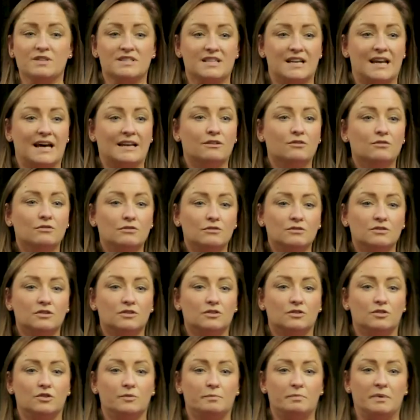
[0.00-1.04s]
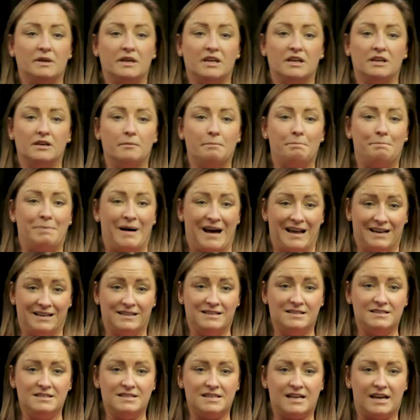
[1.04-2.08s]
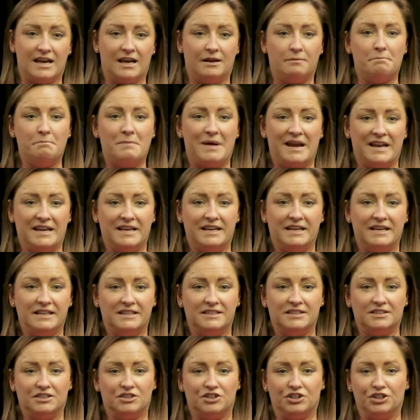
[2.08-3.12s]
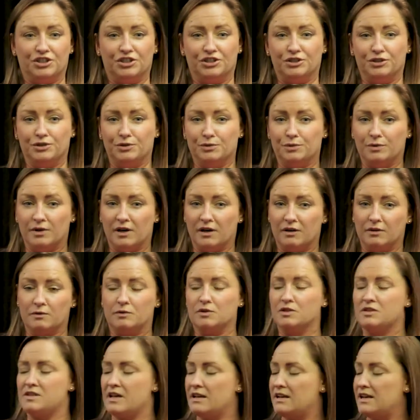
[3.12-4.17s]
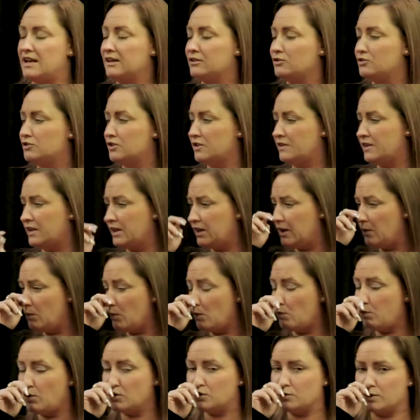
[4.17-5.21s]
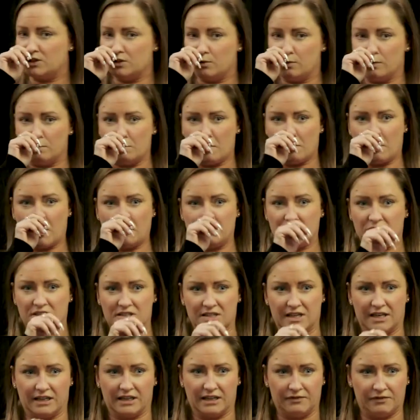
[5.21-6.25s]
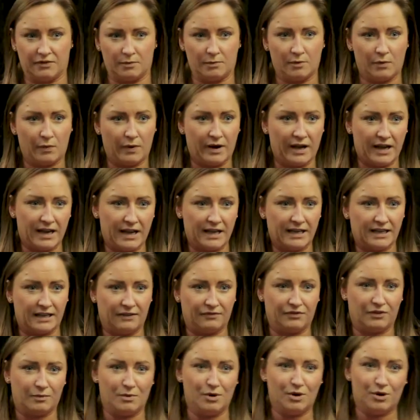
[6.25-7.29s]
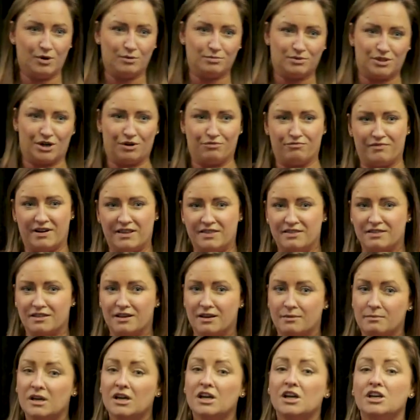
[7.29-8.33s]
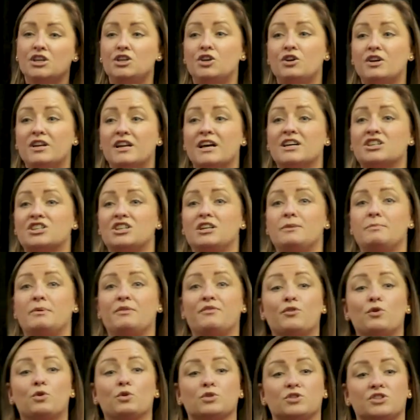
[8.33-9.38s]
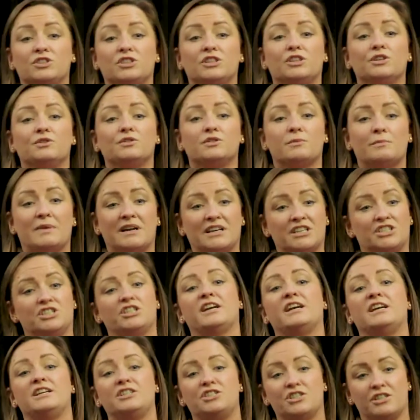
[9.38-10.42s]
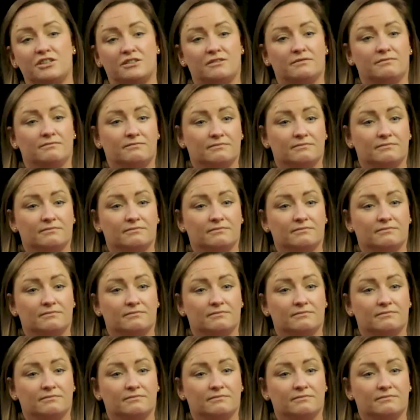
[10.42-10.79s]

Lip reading: as landlords could be banned and made to, because then landlords are thinking, well, what do I do with my properties then? Give them away, give them up, don't rent them. You can actually be forced to use a managing agent